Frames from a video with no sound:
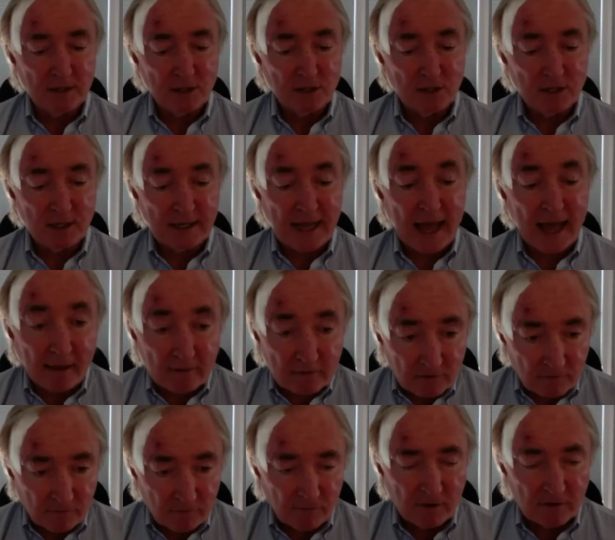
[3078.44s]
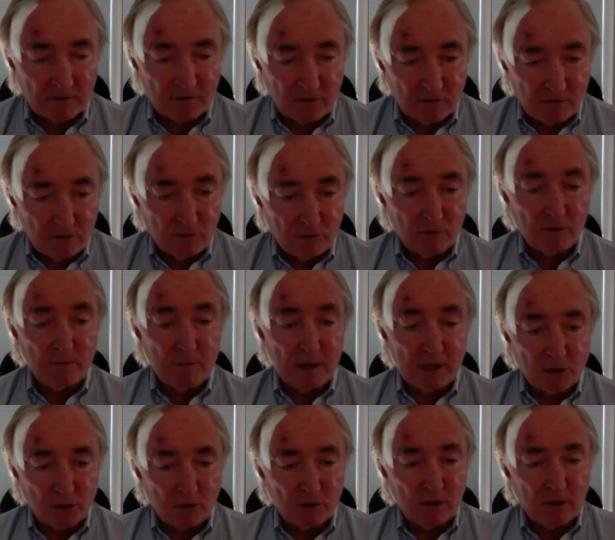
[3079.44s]
task for us to do to make
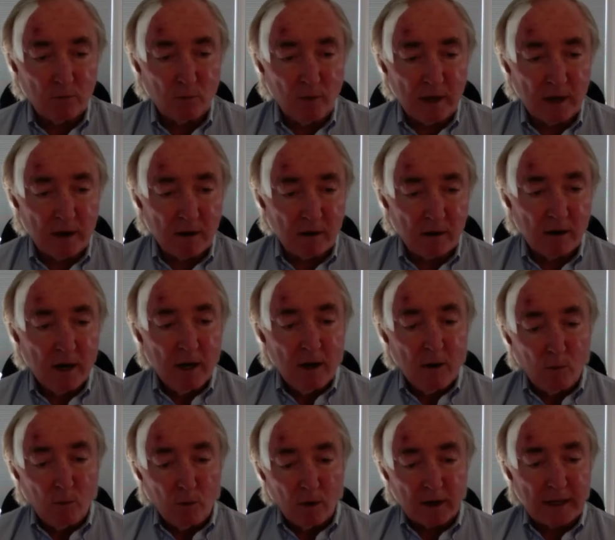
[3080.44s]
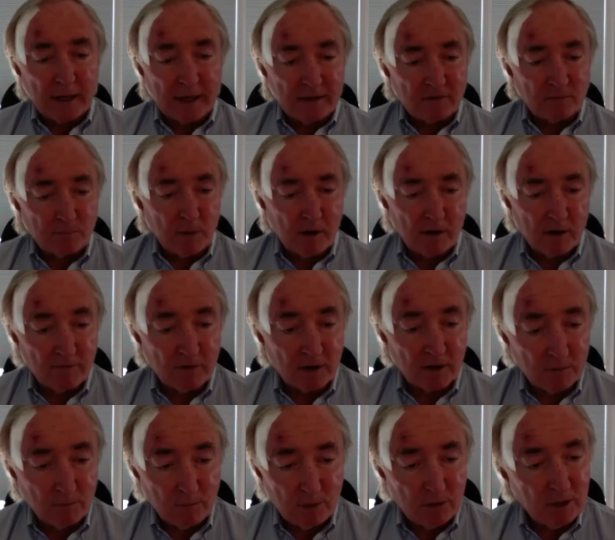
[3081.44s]
sure that we are working as part of a
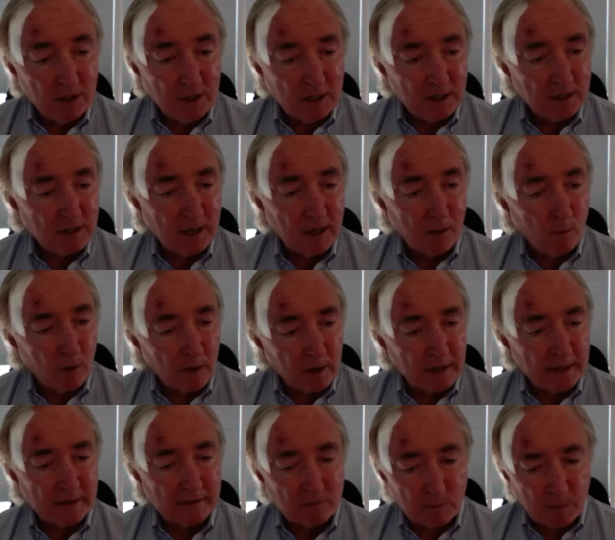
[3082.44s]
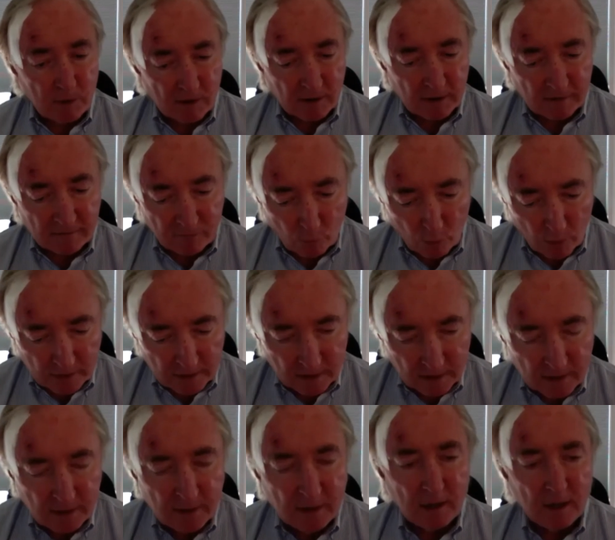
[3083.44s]
community and not working as part of one
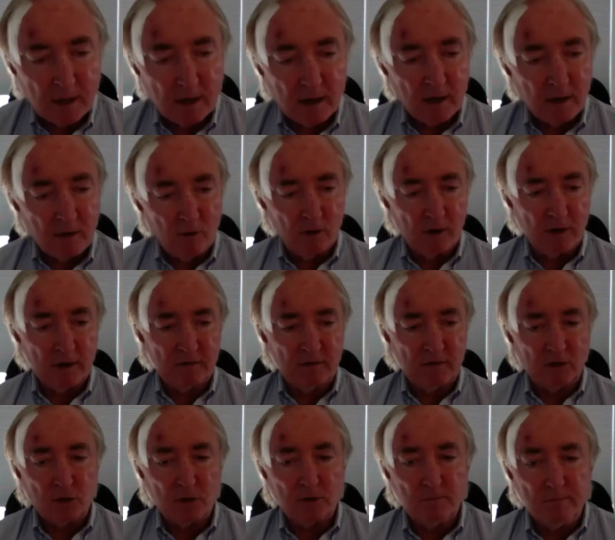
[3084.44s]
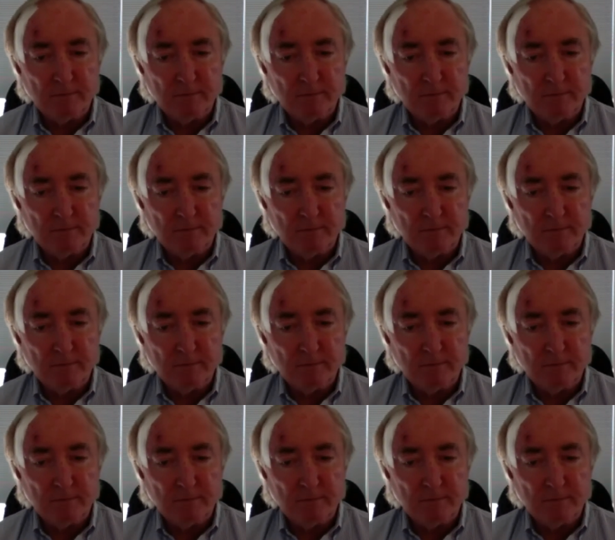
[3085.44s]
organization.